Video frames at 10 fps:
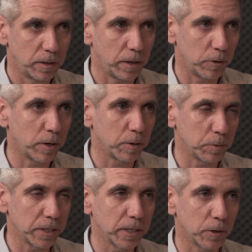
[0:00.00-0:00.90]

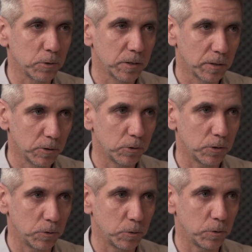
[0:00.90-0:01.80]
incredibly close
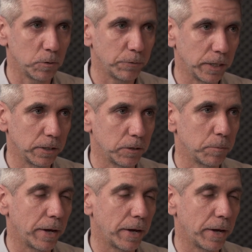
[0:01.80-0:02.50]
to Finland.